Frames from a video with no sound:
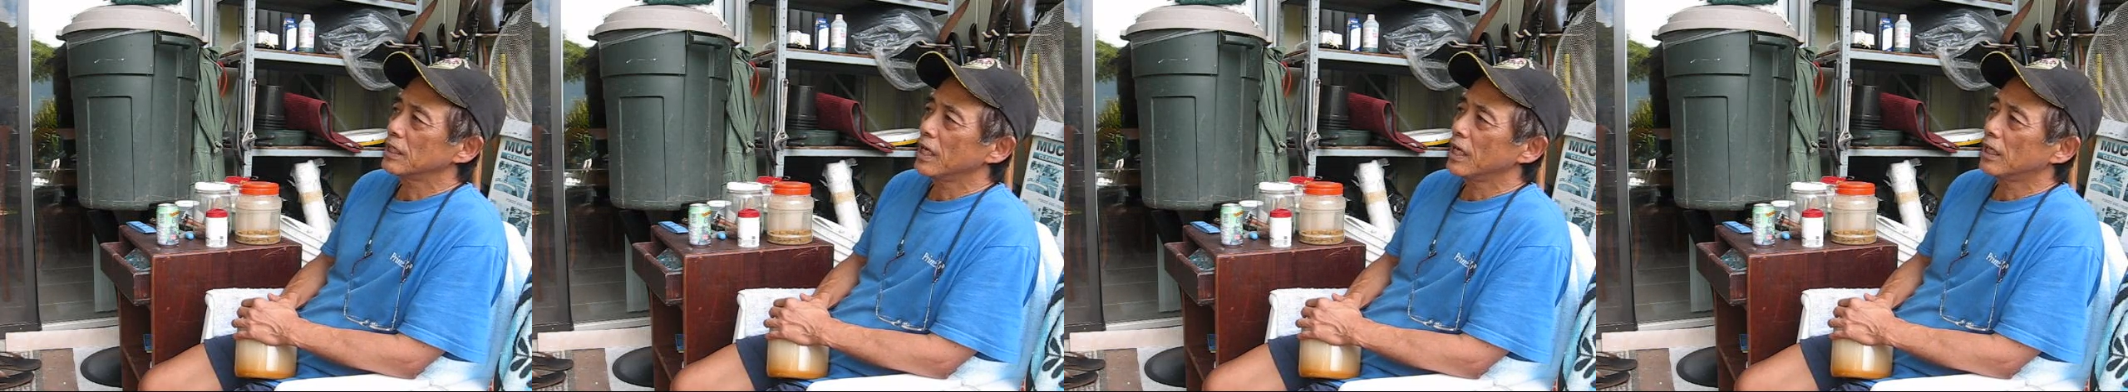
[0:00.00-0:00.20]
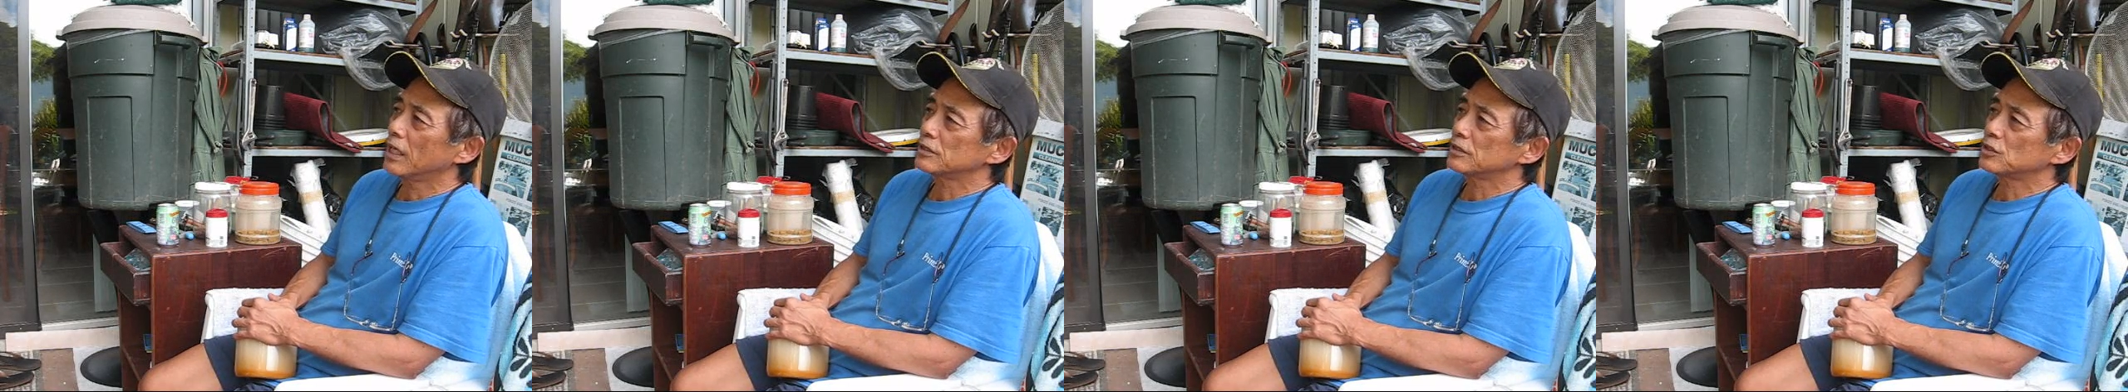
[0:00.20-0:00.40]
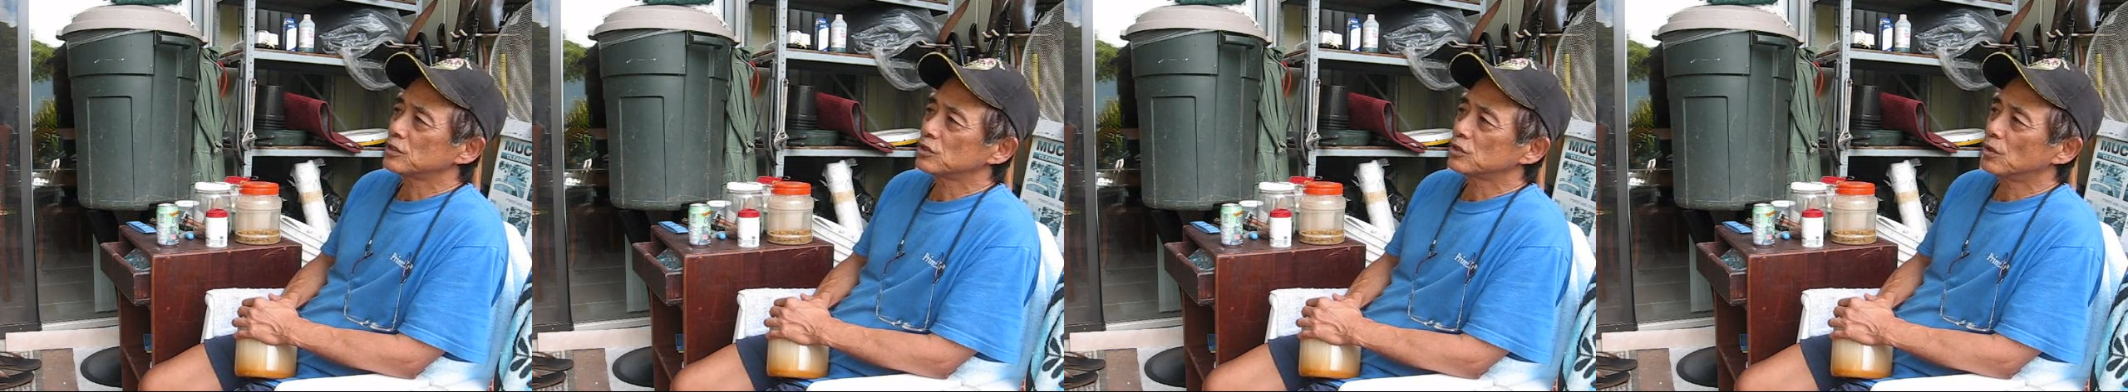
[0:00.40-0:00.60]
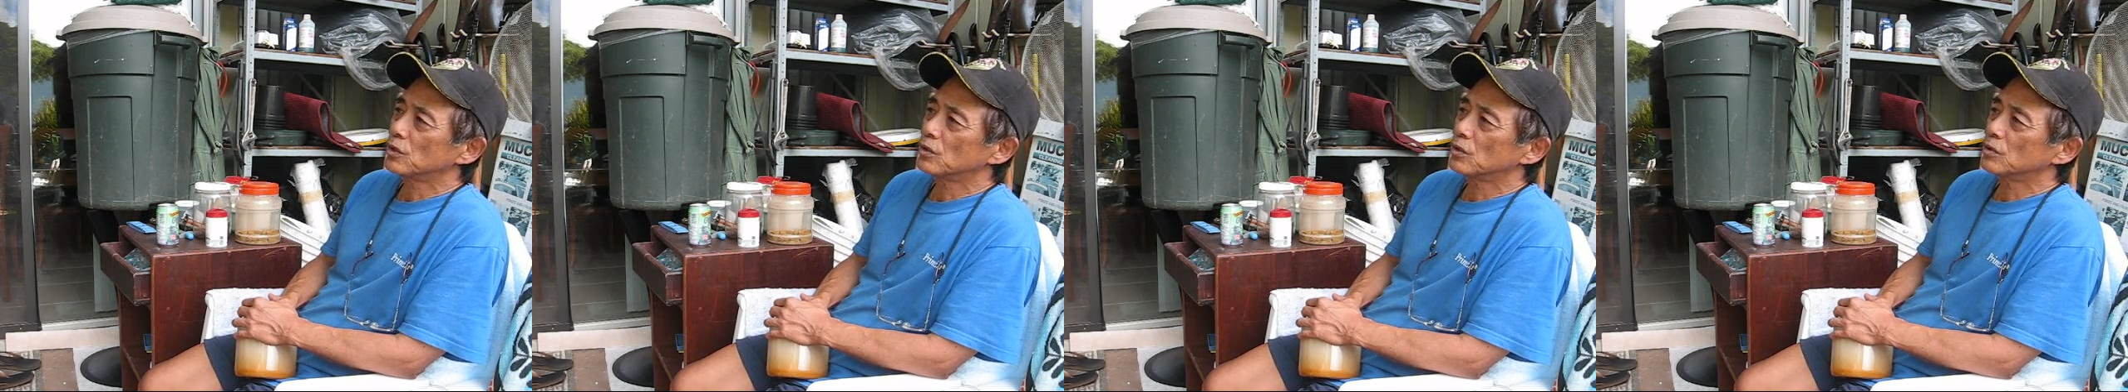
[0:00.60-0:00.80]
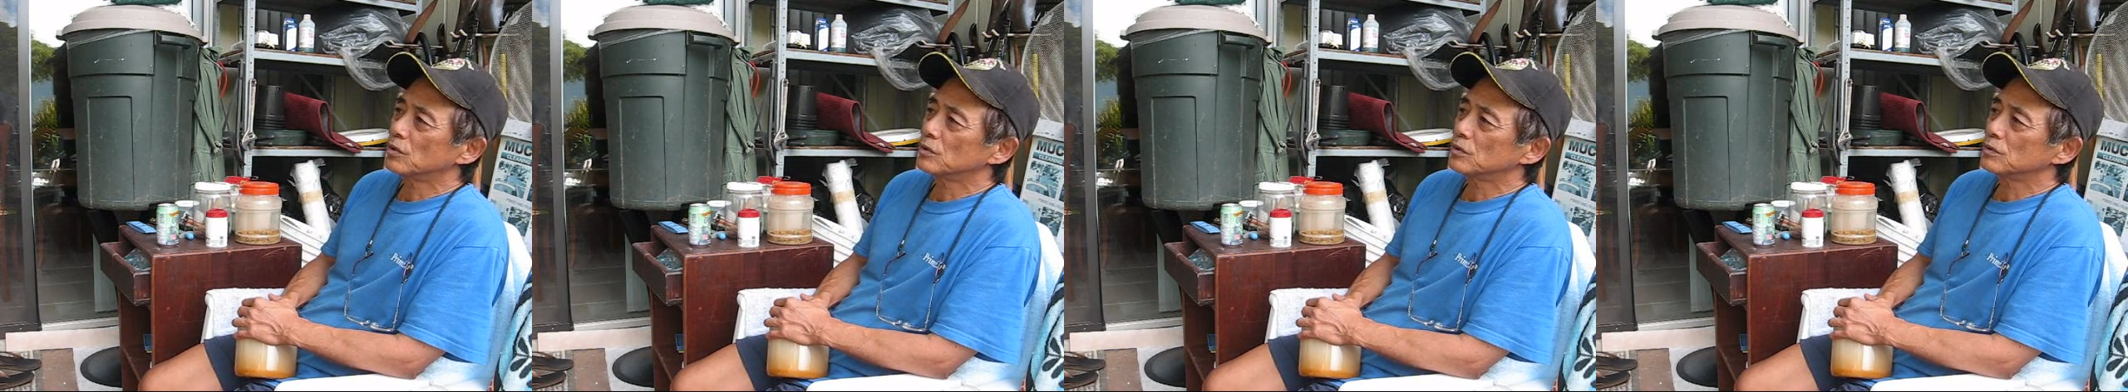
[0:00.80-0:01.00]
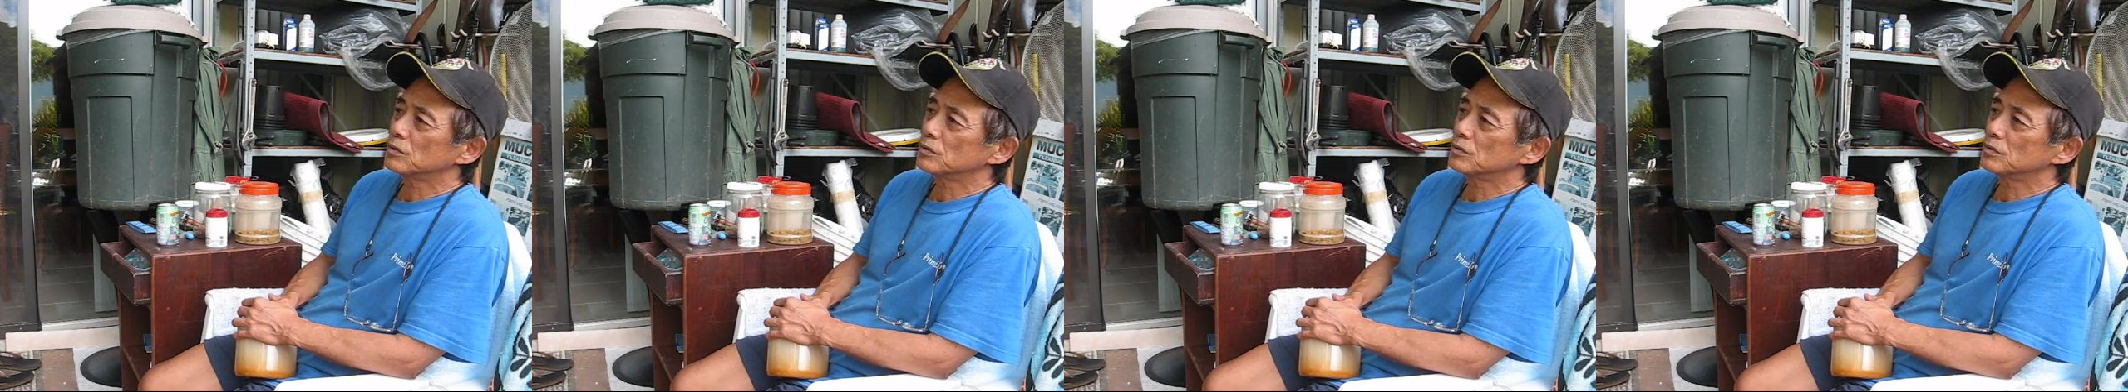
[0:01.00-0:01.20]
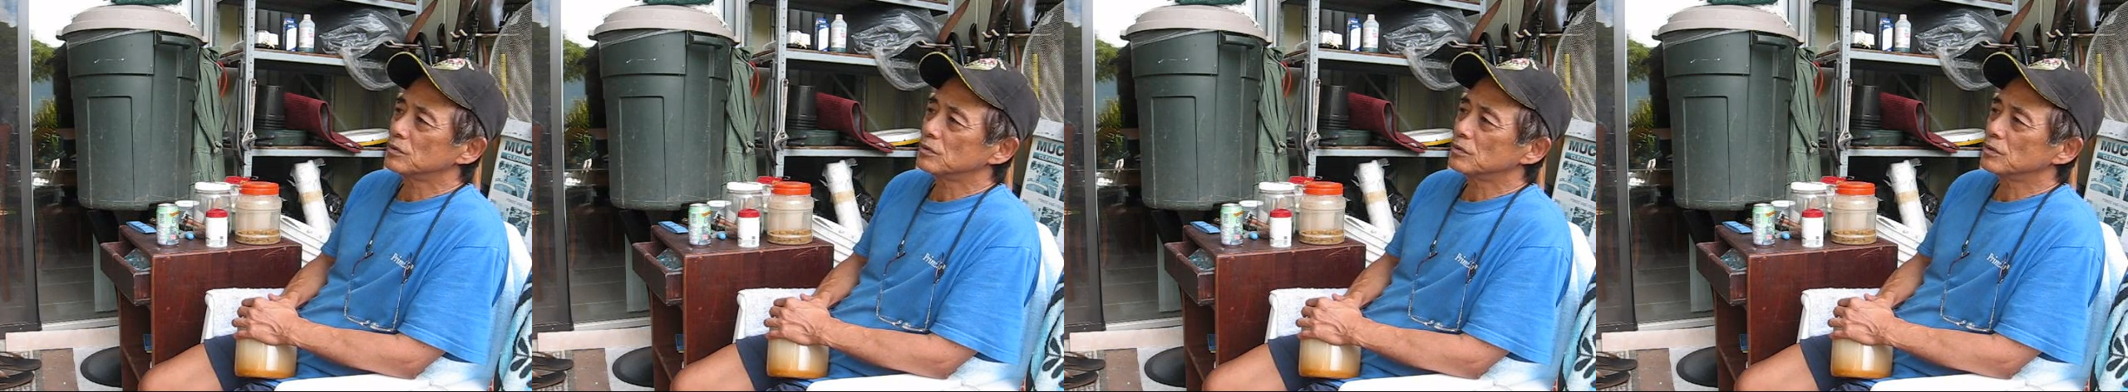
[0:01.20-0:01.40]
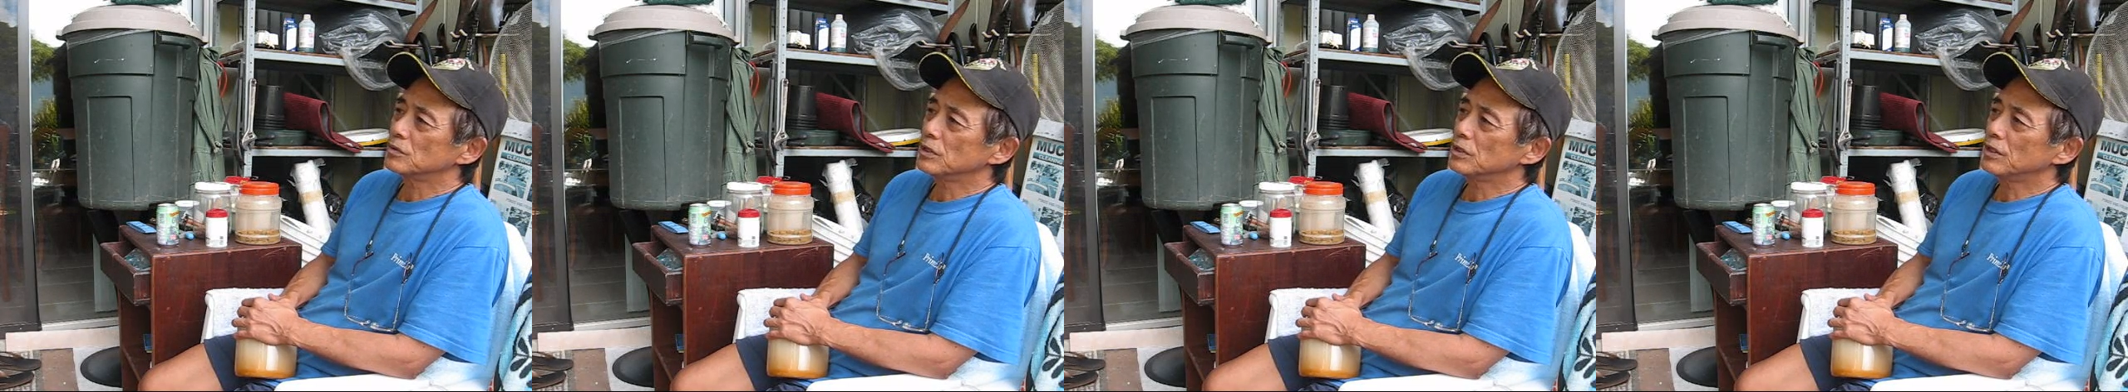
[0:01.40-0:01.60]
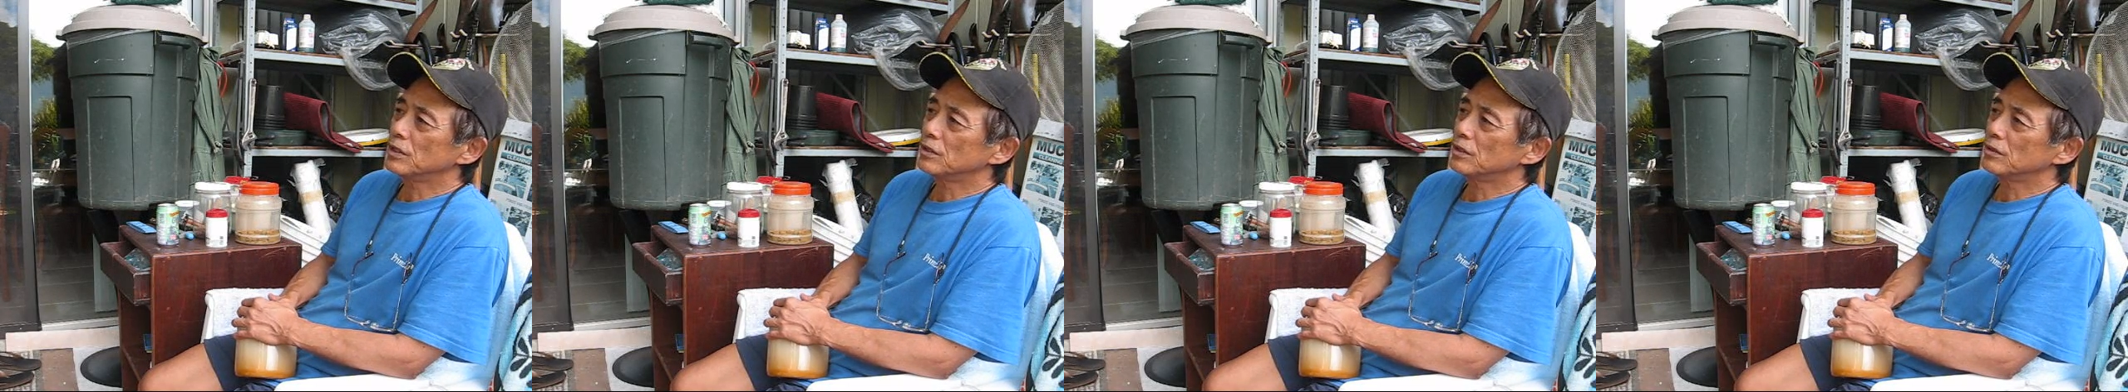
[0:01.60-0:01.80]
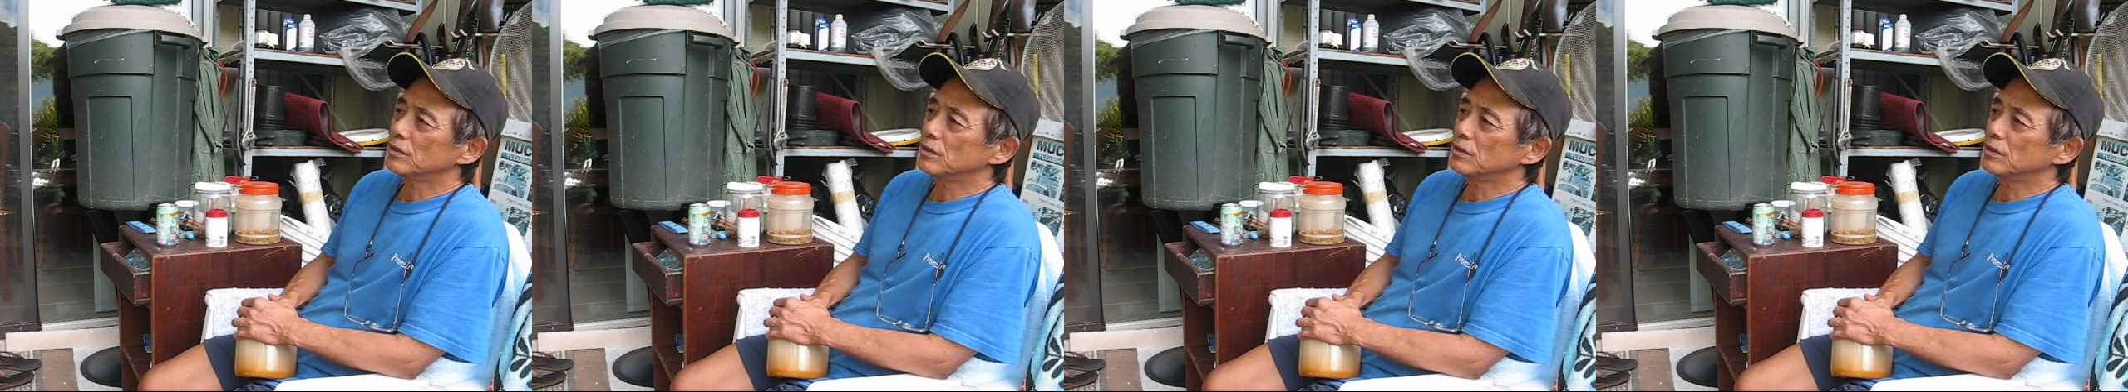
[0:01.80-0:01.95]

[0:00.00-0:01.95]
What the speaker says: Yeah, so you know,